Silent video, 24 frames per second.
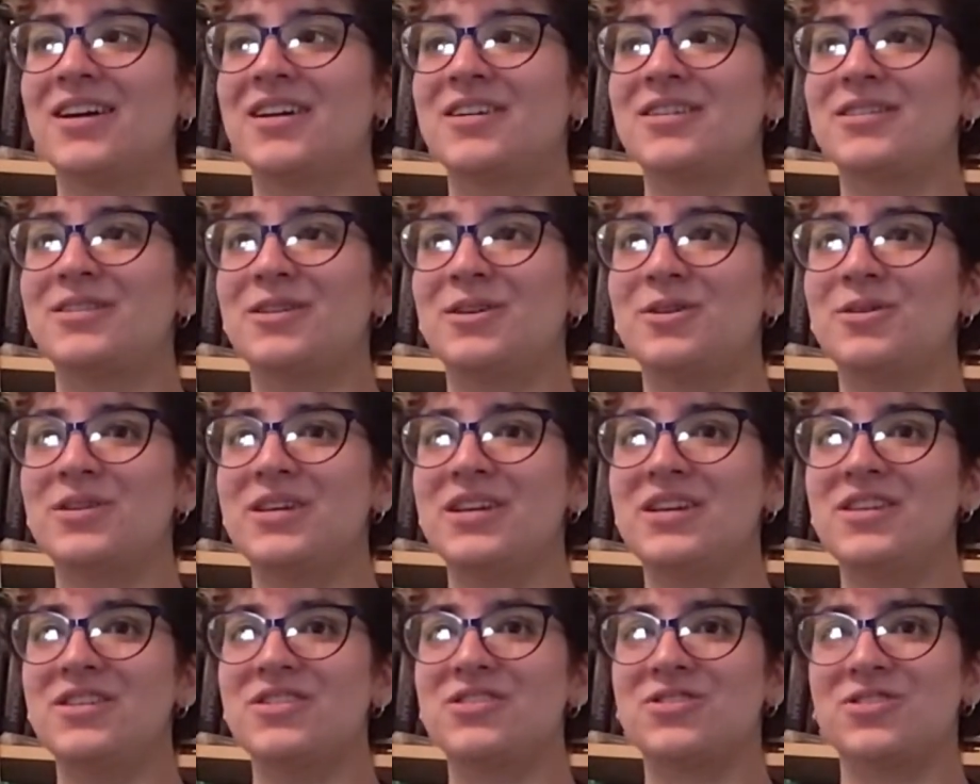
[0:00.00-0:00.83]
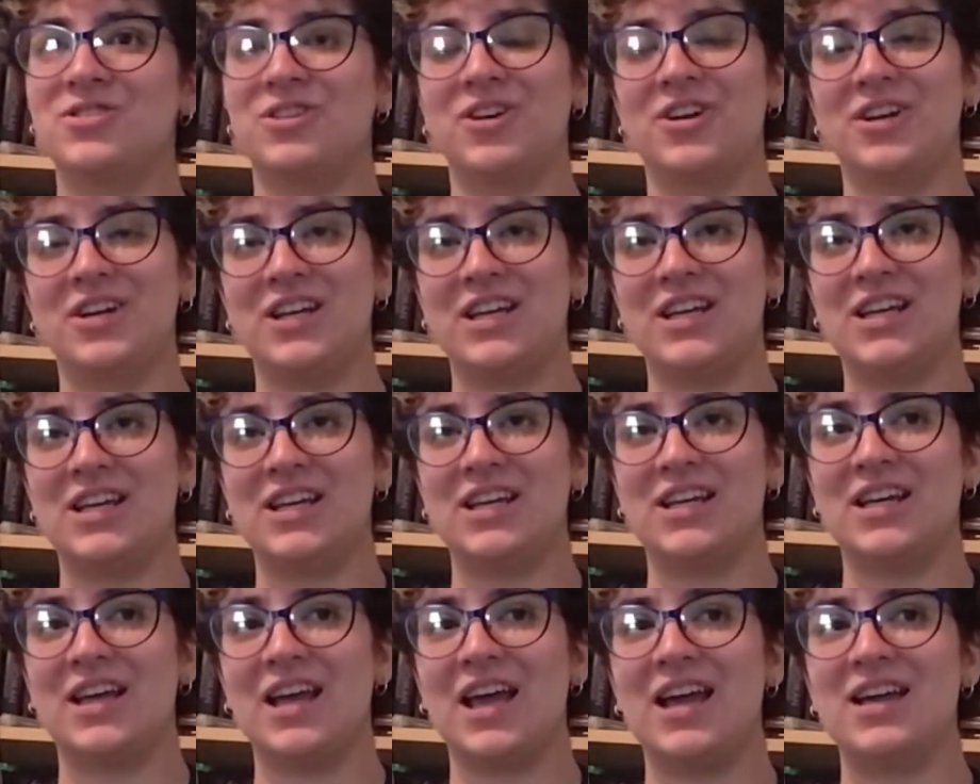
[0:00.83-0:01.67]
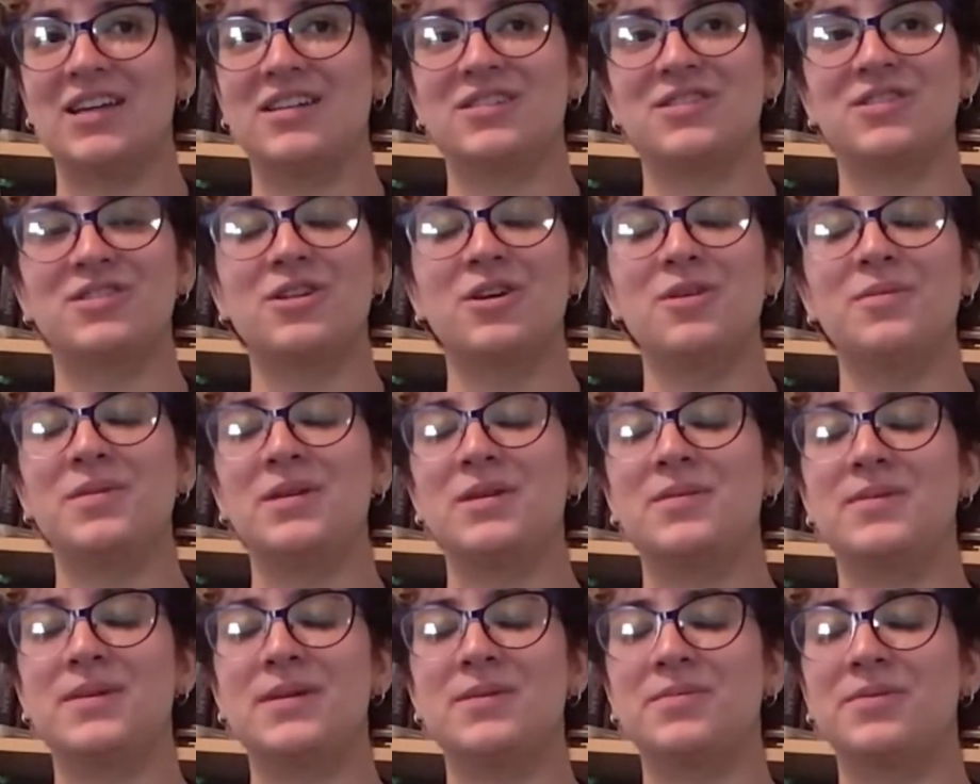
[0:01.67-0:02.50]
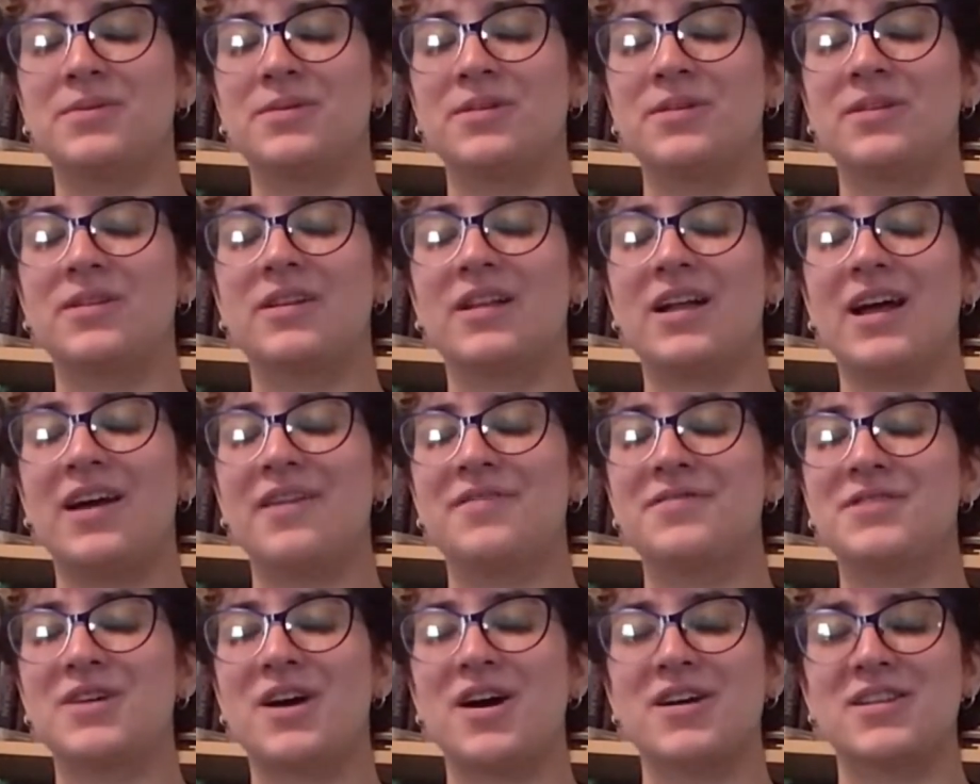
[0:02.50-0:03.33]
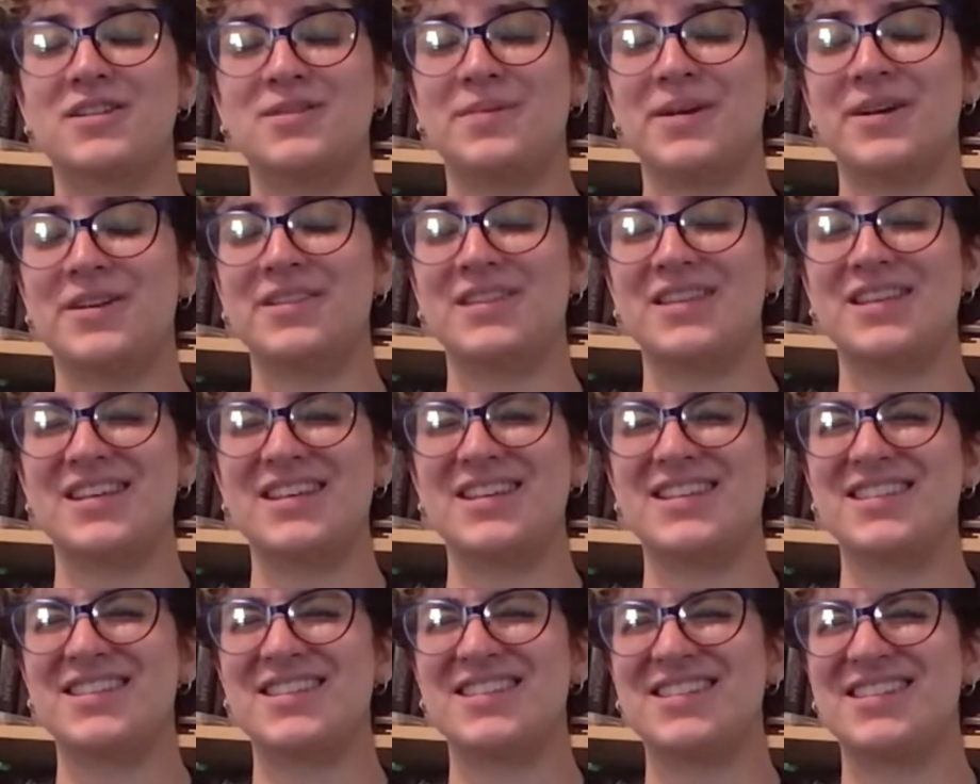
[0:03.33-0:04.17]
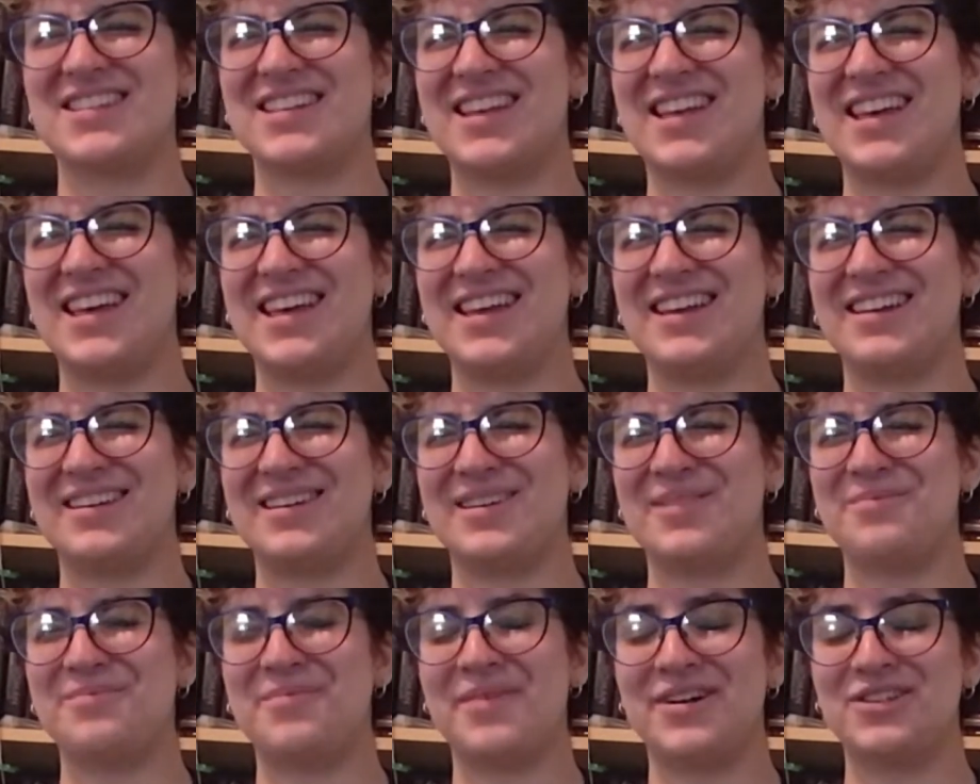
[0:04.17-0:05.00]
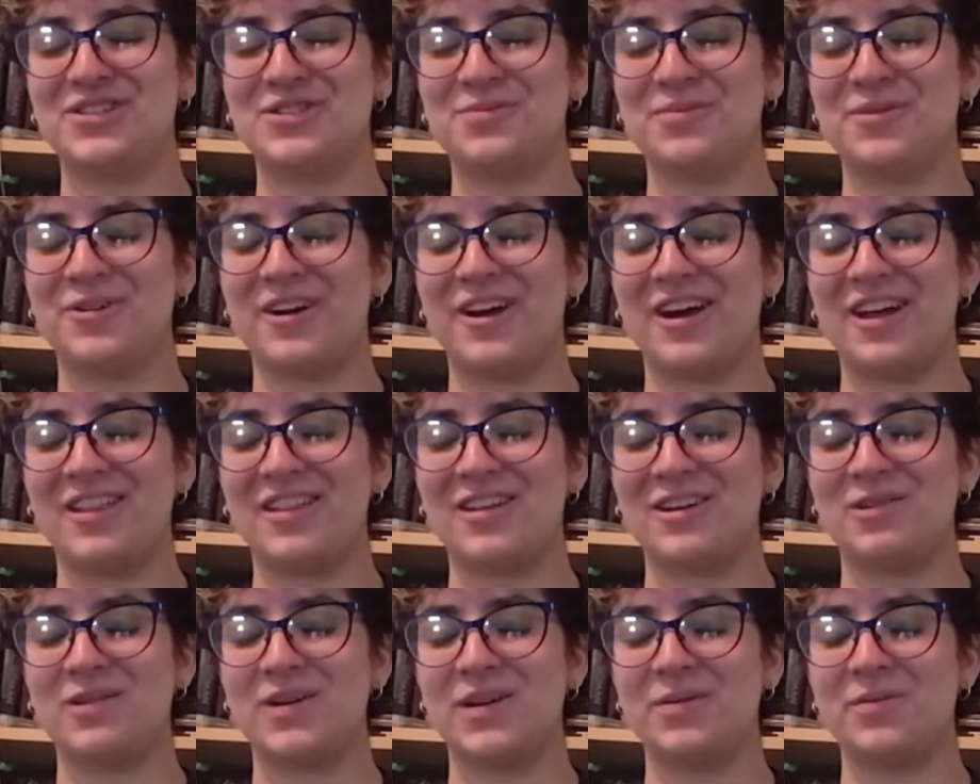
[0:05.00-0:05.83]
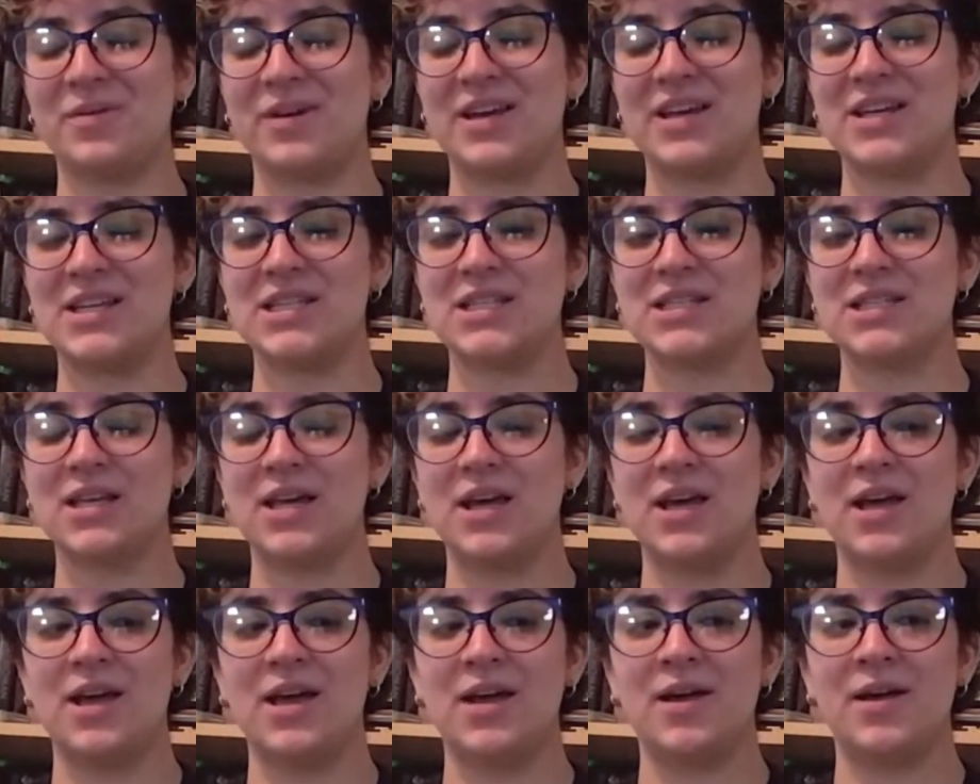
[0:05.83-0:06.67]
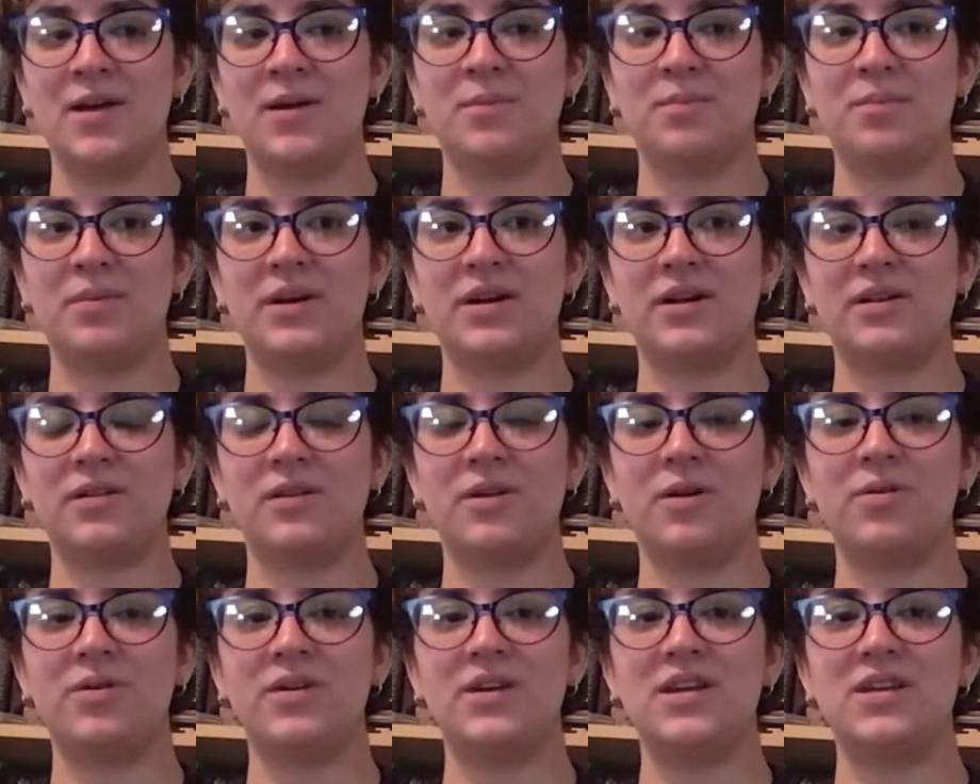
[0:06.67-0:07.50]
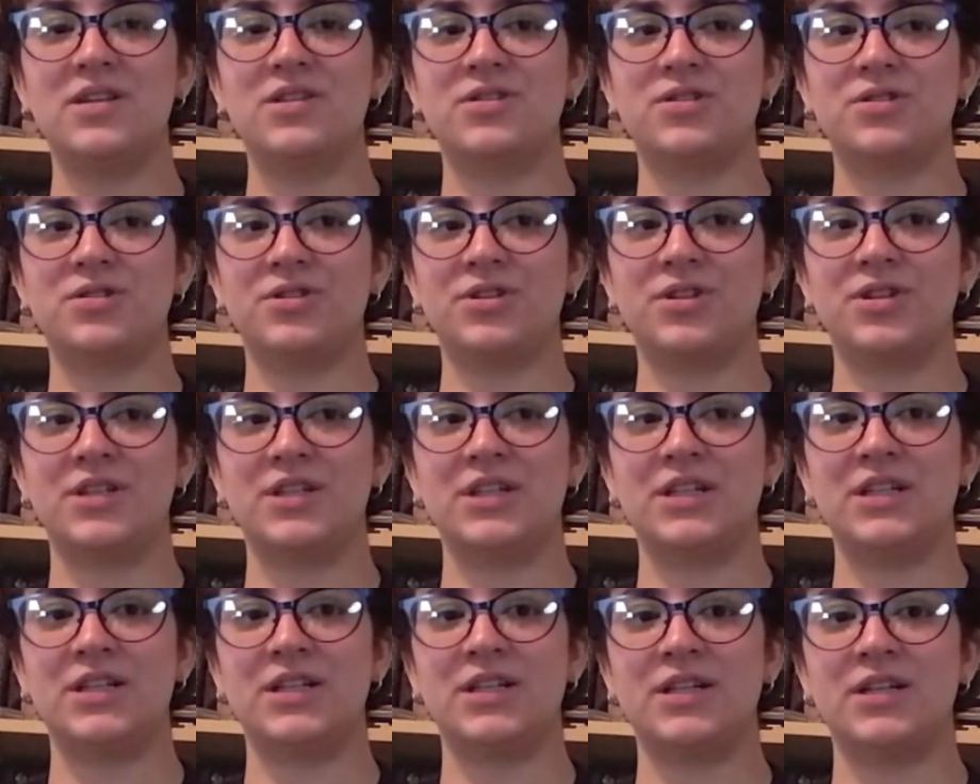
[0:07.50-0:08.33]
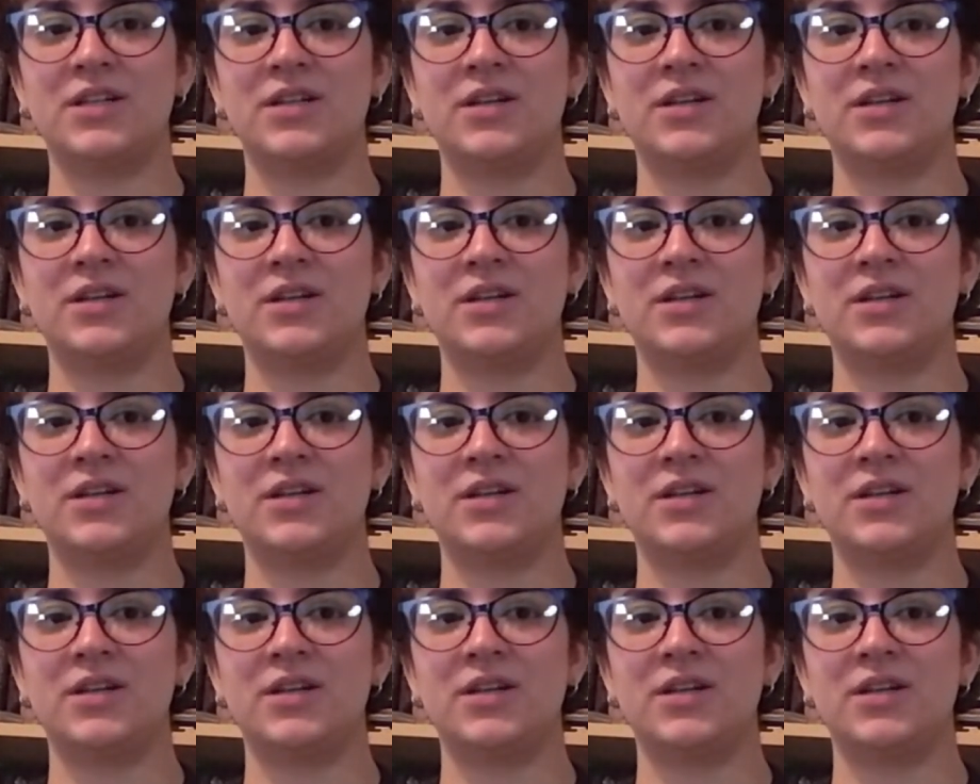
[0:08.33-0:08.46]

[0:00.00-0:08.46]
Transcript: Loki's journey, and so many people have talked about this in much more eloquent ways, but Loki's journey